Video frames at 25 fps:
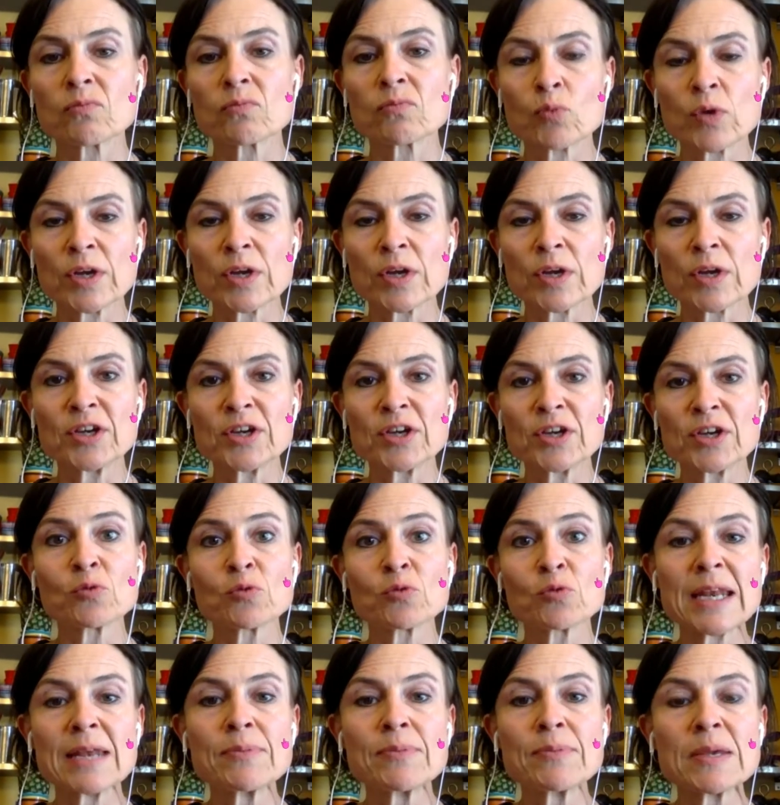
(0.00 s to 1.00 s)
when you're with
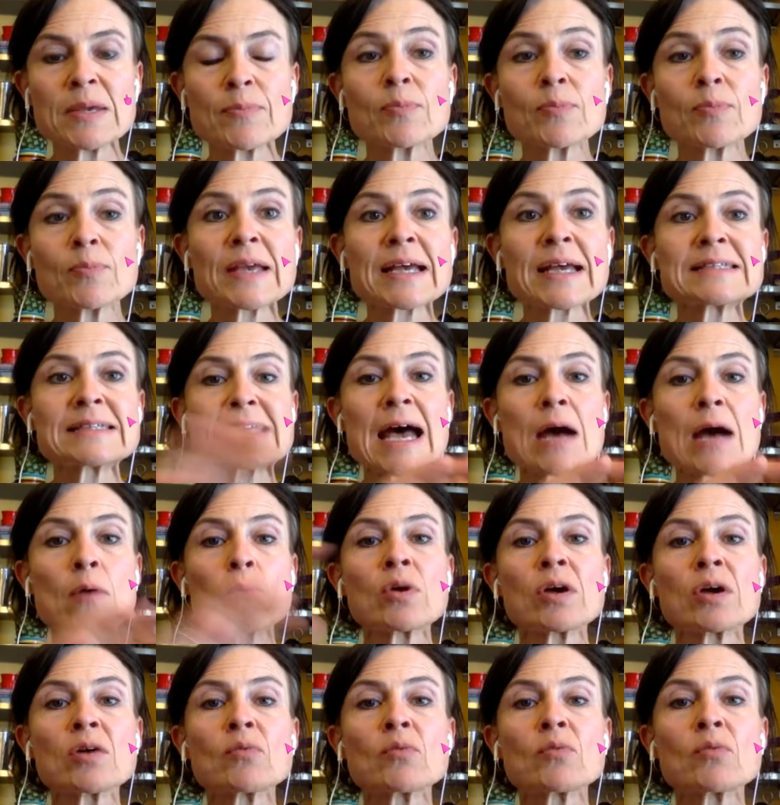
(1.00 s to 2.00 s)
many people, because
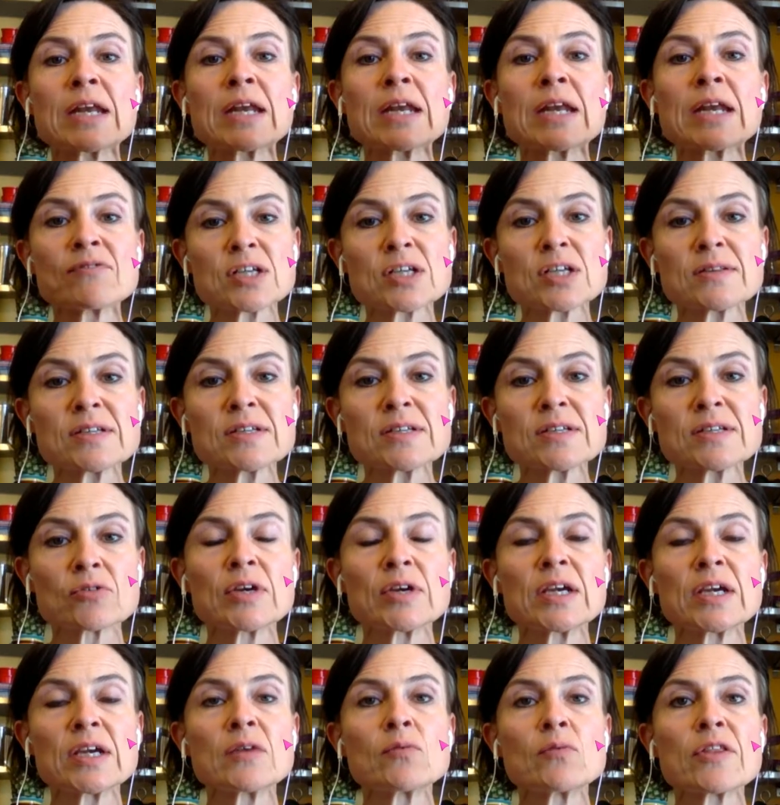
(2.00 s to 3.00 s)
that will, whatever's on the
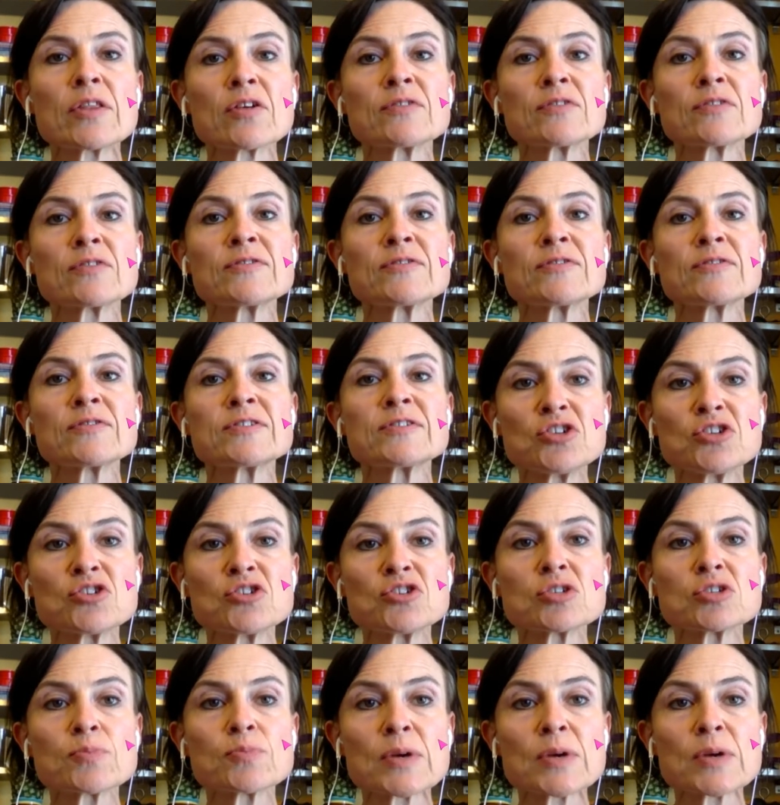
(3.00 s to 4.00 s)
screen, whether it's your
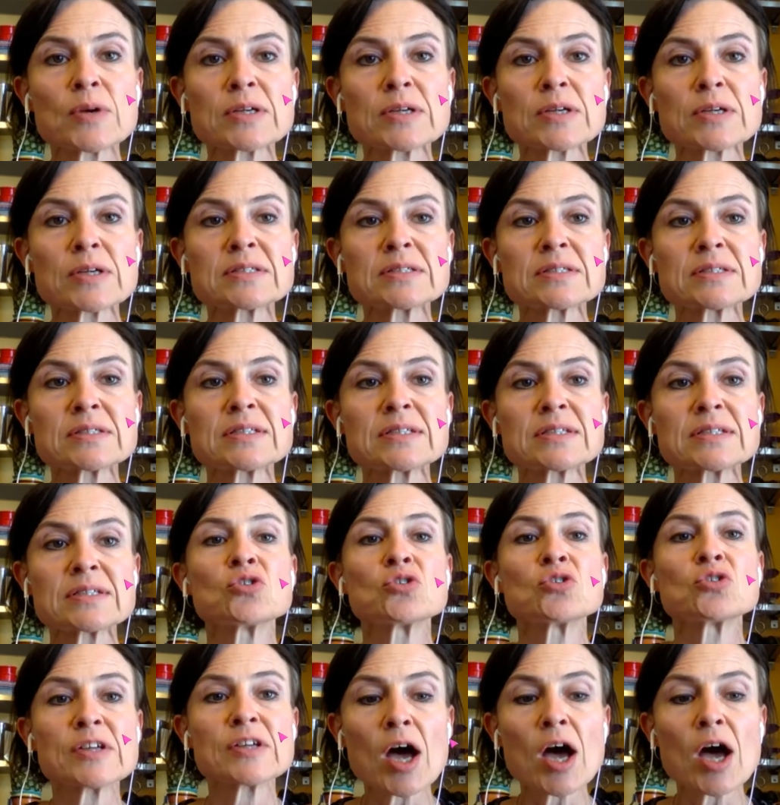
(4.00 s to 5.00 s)
teacher's presentation or who's ever
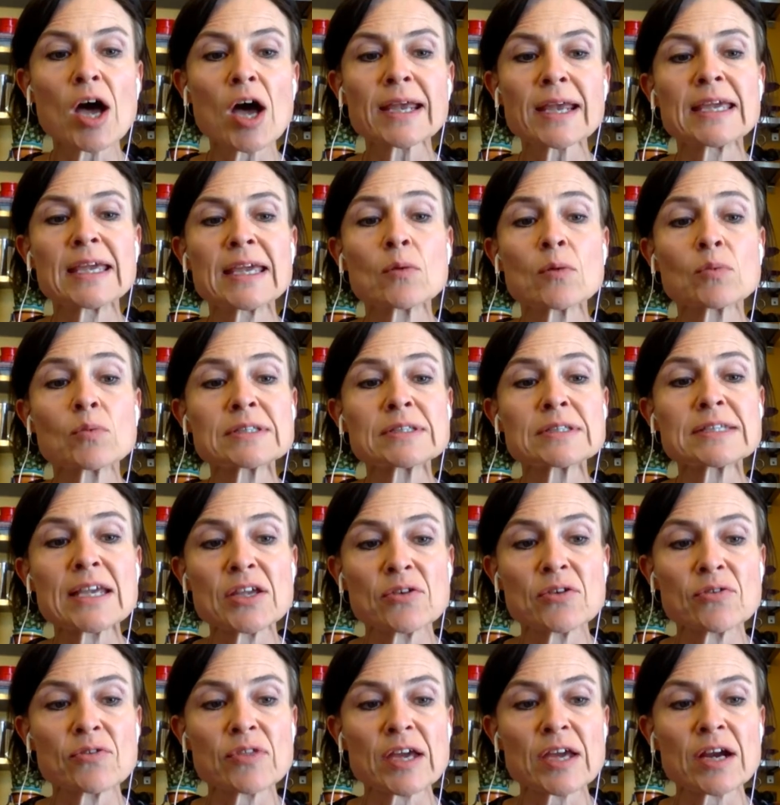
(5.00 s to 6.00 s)
talking, it will
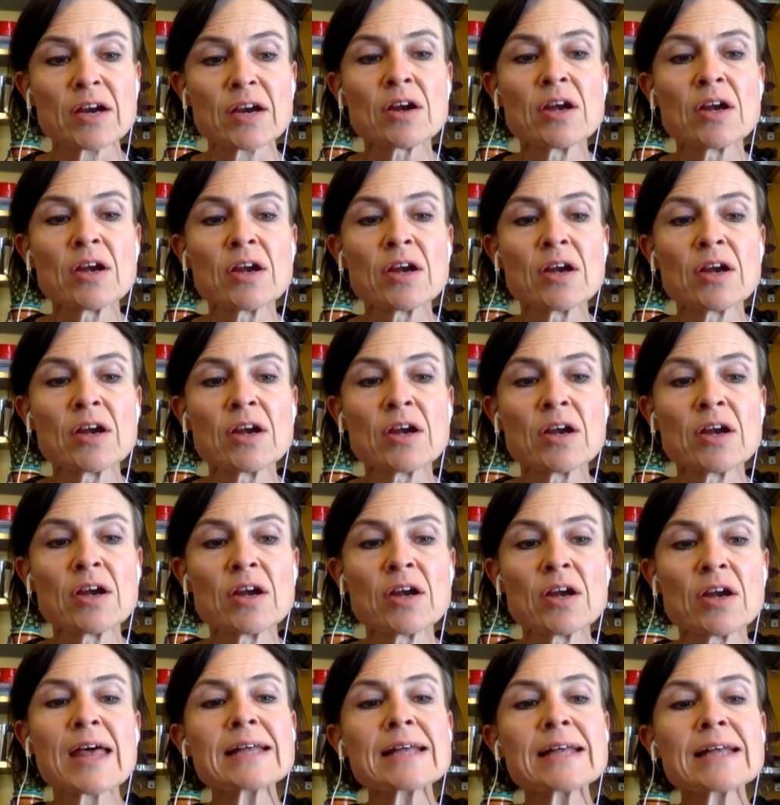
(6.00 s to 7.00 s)
take you there. So
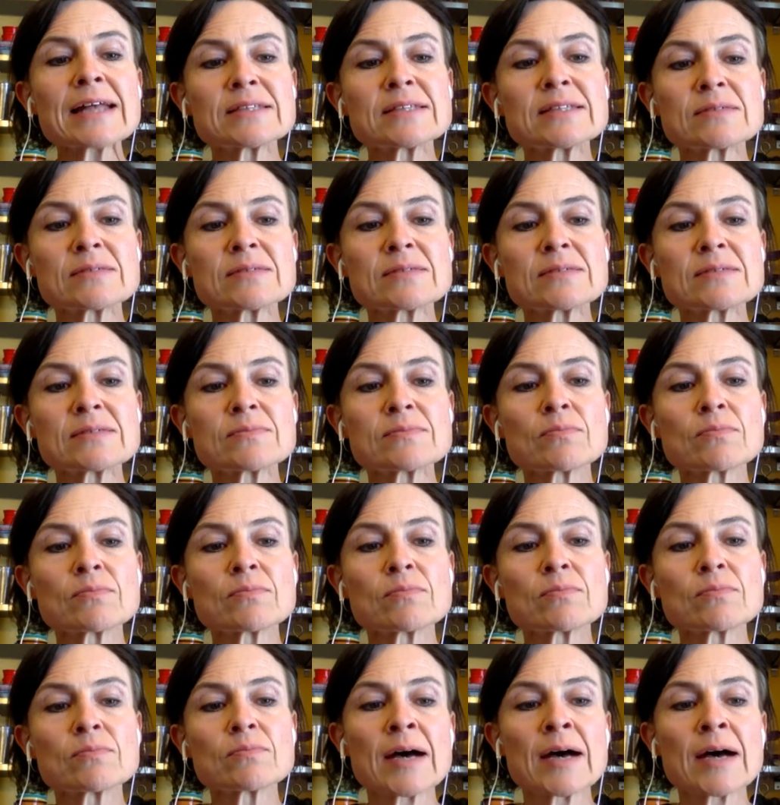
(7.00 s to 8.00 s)
that's
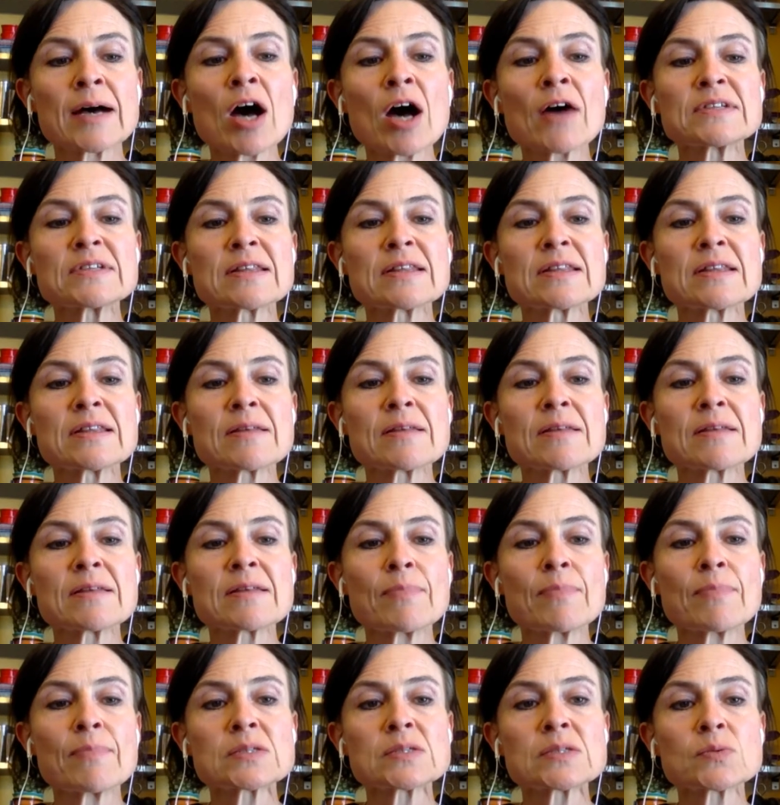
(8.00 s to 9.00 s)
often the
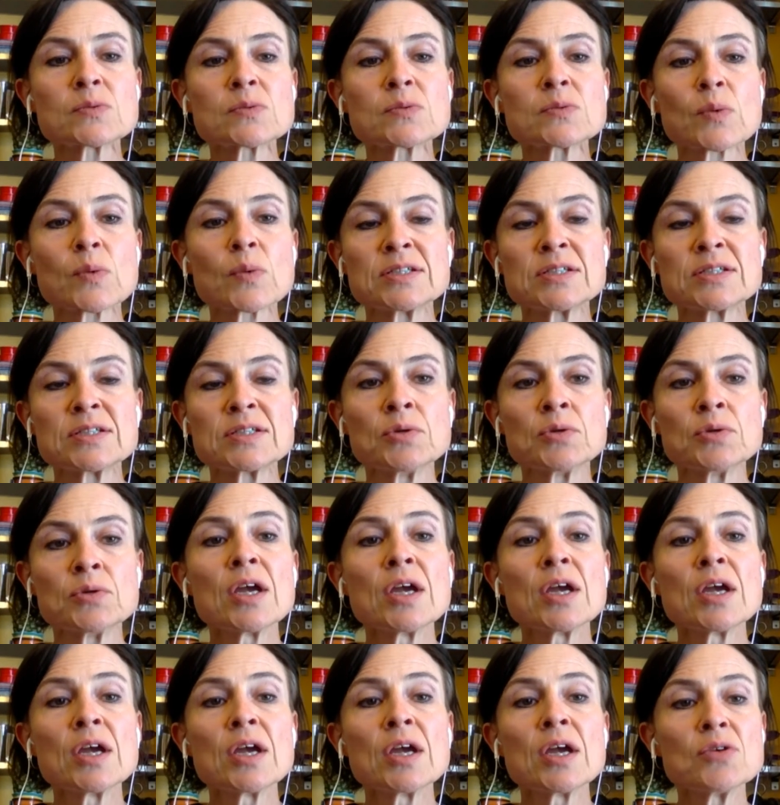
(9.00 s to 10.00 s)
best one to
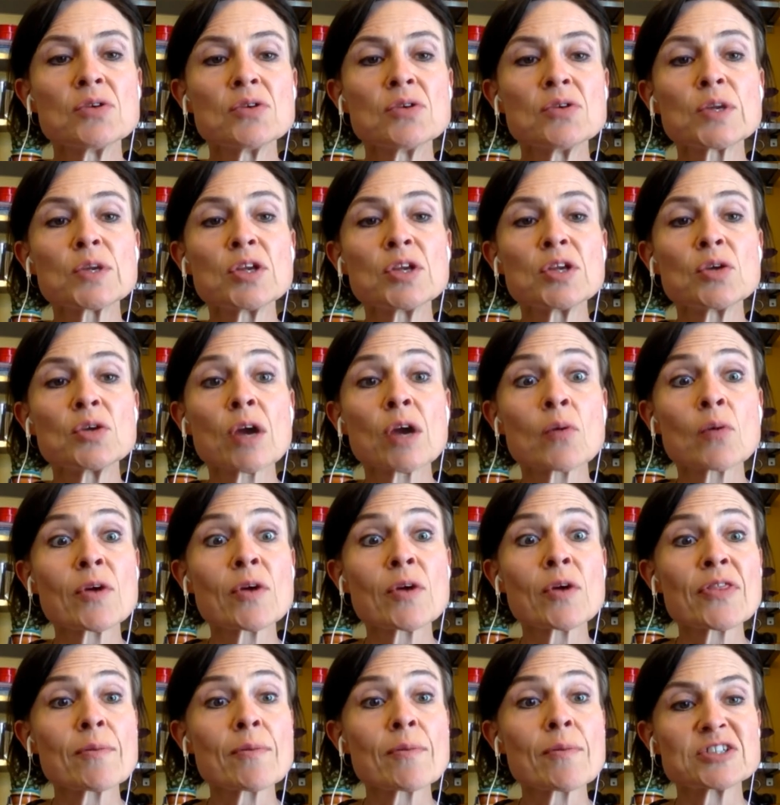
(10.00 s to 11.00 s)
use when you are
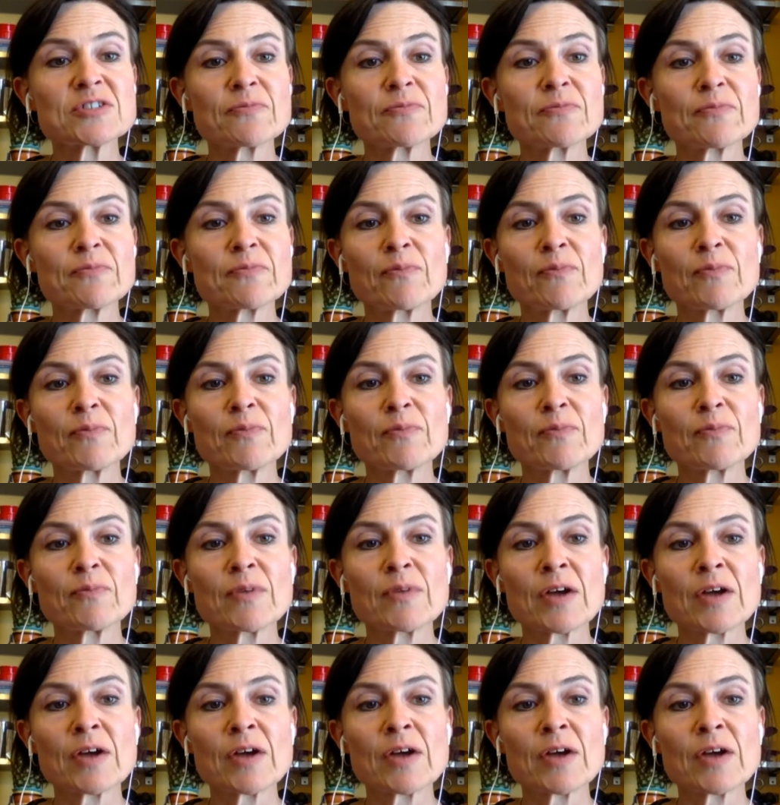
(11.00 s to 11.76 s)
with a bunch of